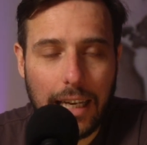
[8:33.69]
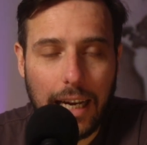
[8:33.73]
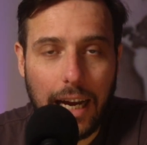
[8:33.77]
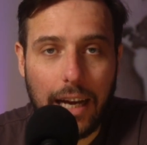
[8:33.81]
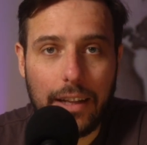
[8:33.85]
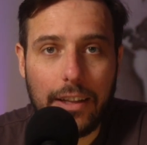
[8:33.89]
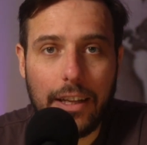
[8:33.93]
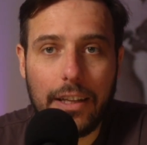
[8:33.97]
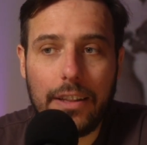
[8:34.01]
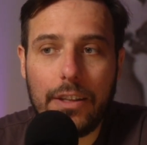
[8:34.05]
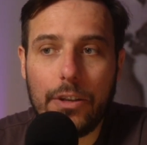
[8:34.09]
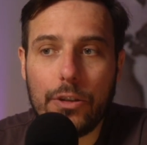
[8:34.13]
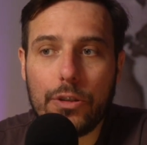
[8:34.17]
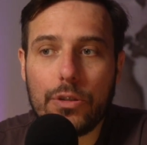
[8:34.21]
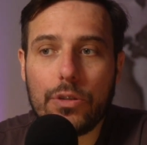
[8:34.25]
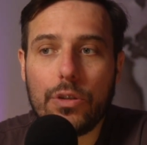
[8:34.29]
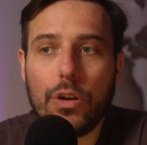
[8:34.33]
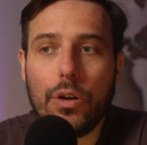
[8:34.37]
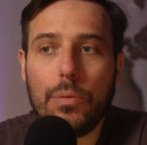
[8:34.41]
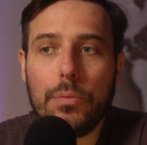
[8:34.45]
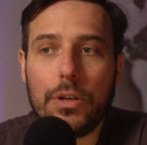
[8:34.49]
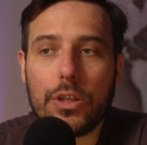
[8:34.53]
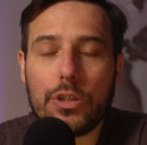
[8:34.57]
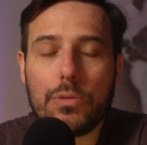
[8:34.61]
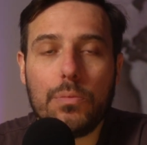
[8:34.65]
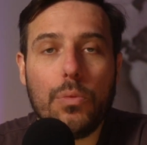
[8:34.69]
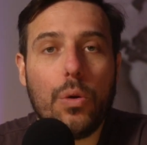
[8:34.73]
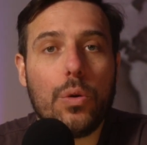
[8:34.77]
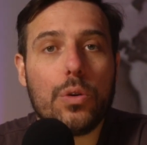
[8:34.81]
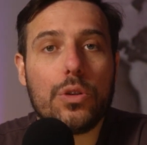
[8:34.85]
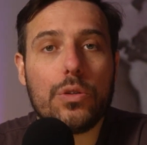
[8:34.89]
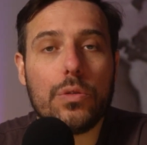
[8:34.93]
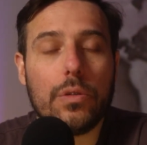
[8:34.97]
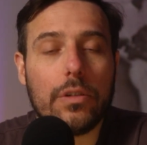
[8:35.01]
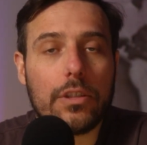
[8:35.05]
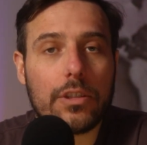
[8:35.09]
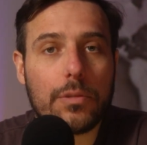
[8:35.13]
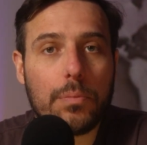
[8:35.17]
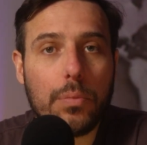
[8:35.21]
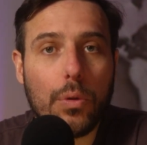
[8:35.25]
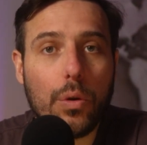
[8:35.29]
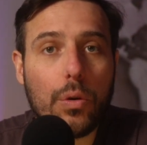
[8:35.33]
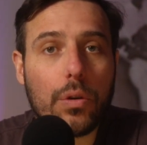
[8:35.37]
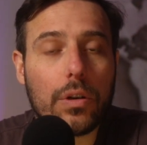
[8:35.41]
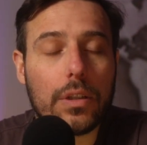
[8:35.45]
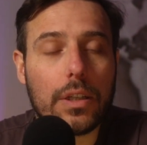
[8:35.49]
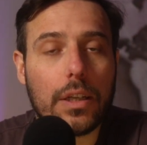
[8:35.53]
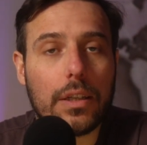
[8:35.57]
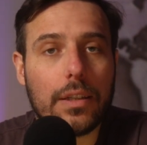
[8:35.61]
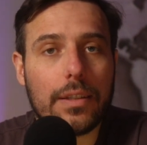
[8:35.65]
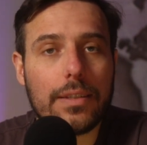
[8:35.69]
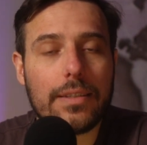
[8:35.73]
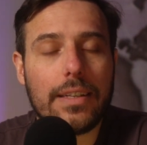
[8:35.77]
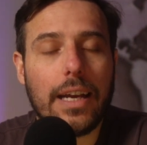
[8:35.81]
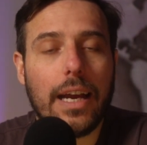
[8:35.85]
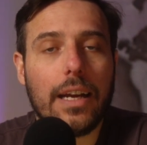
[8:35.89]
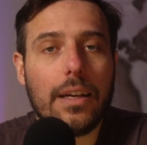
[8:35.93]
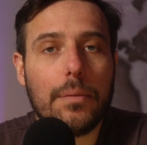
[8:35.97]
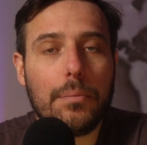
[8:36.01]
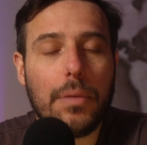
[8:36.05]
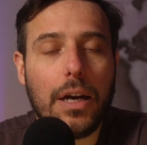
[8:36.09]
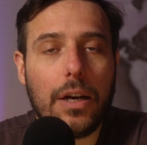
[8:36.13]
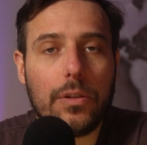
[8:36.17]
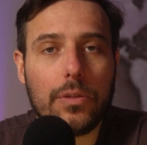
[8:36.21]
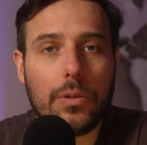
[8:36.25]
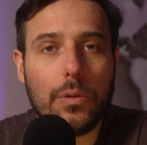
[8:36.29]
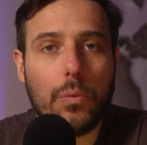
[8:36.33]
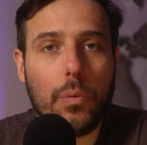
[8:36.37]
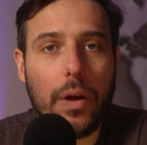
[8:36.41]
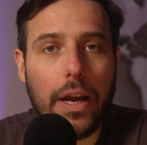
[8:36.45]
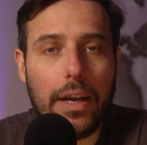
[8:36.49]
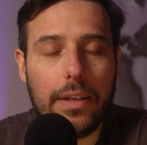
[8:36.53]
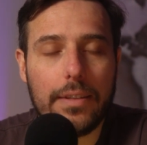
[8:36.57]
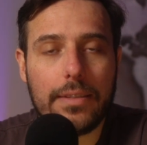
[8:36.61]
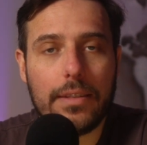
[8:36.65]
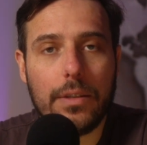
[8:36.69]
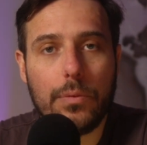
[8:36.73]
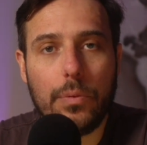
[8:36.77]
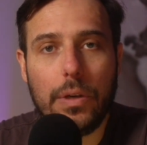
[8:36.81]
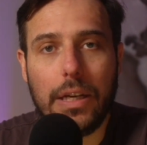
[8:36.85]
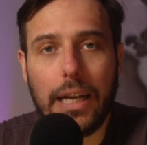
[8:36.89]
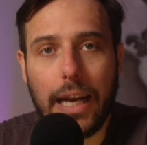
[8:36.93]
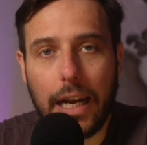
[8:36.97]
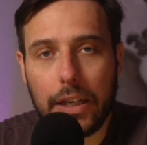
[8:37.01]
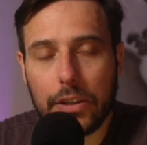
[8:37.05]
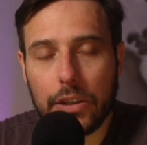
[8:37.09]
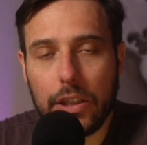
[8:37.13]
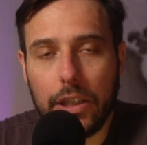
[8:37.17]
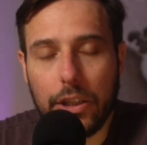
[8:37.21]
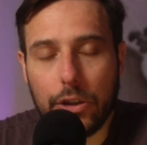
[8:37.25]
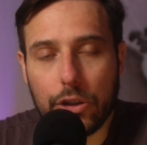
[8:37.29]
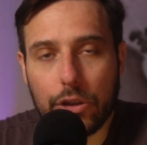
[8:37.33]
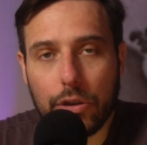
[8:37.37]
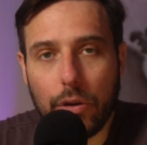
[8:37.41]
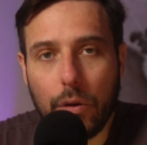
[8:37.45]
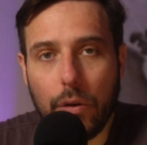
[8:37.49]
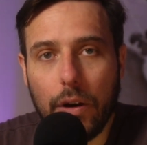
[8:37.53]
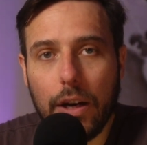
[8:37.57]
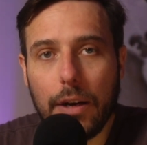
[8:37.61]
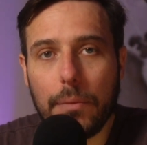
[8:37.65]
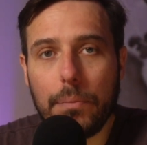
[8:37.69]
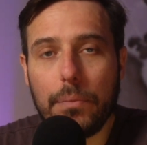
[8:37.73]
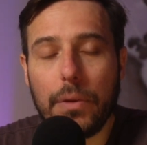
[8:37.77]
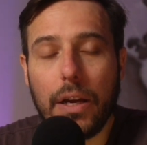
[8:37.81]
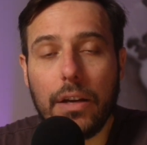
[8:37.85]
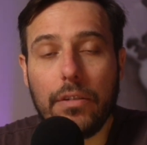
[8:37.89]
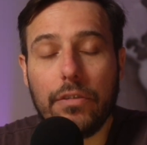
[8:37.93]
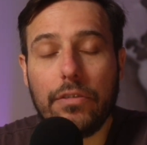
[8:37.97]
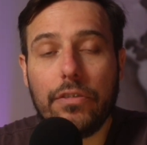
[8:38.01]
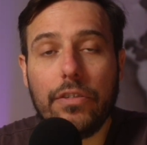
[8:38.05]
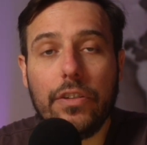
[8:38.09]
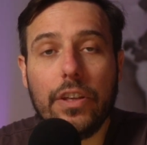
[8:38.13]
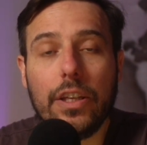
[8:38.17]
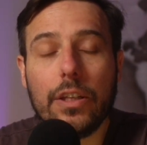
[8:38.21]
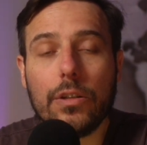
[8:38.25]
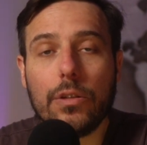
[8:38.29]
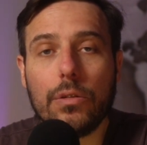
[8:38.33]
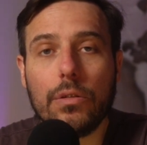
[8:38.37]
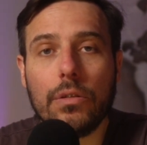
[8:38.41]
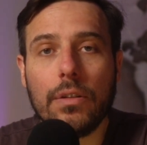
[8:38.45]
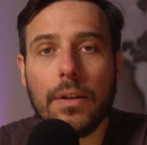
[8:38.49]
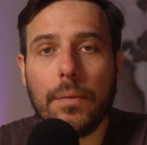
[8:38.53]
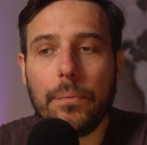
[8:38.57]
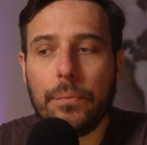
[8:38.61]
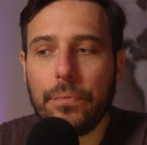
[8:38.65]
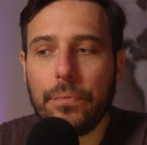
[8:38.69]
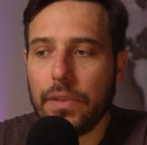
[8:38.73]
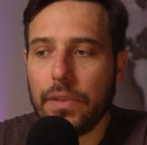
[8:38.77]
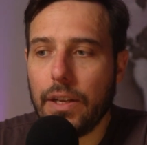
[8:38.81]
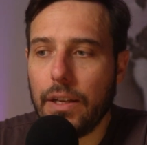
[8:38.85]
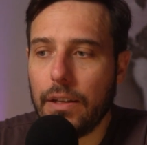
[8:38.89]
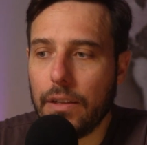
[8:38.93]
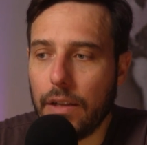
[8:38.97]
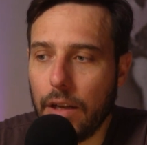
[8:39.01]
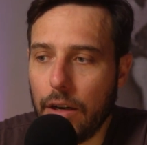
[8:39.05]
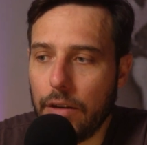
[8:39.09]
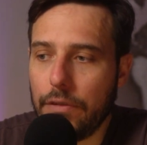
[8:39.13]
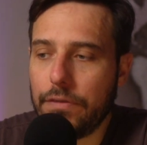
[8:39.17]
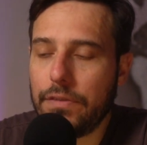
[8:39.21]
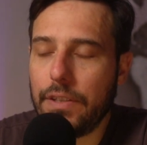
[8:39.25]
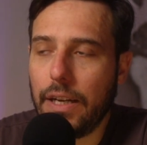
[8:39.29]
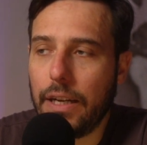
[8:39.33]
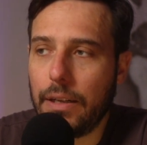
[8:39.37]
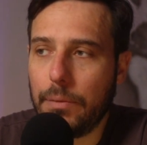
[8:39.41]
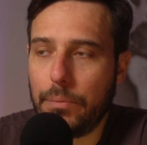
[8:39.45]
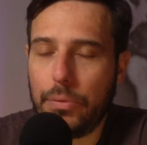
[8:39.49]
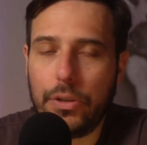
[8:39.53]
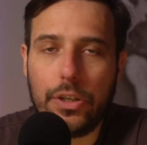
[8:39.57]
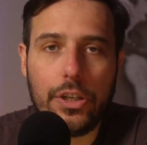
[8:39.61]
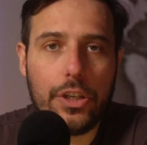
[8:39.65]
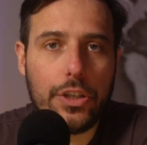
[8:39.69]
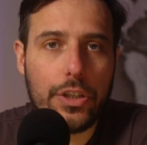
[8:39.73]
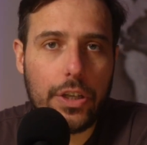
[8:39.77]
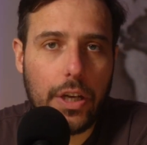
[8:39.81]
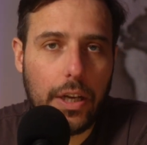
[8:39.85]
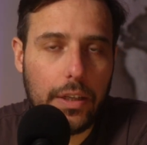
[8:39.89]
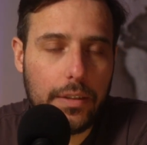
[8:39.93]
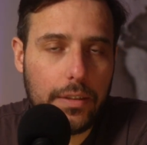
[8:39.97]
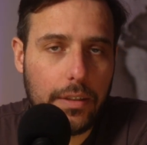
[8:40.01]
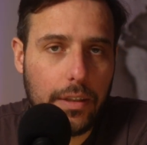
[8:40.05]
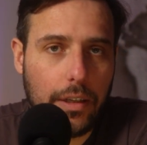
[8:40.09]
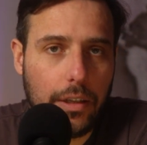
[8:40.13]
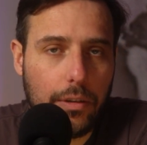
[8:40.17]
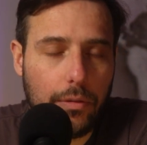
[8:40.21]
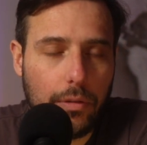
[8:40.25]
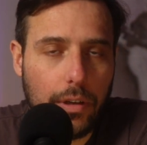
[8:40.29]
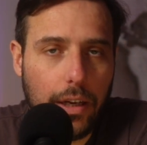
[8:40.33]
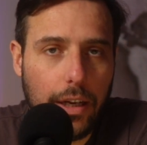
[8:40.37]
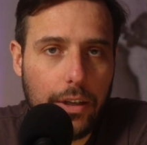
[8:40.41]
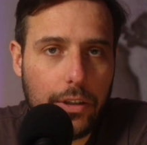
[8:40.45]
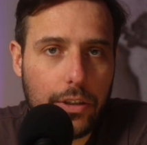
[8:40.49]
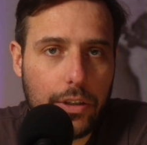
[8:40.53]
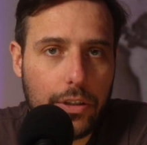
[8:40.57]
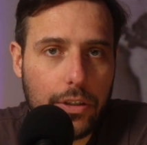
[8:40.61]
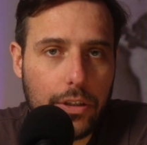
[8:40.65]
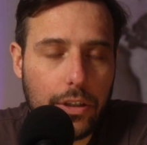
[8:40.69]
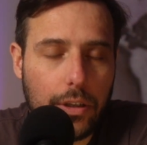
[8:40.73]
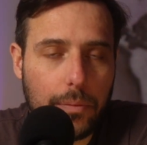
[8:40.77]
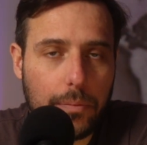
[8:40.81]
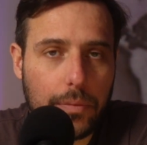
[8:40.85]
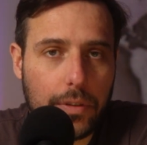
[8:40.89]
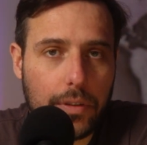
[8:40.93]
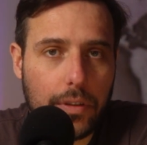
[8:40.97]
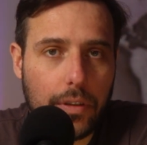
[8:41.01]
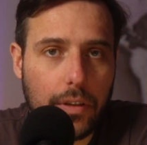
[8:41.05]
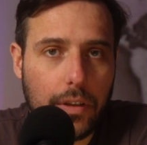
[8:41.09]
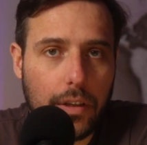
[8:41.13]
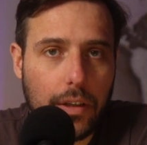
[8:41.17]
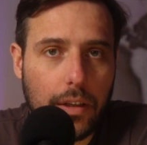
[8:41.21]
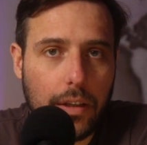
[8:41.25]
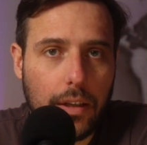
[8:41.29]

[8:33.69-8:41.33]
and that there's so much more to explore and understand about the ways that we naturally show up and feel loved and appreciated in relationships.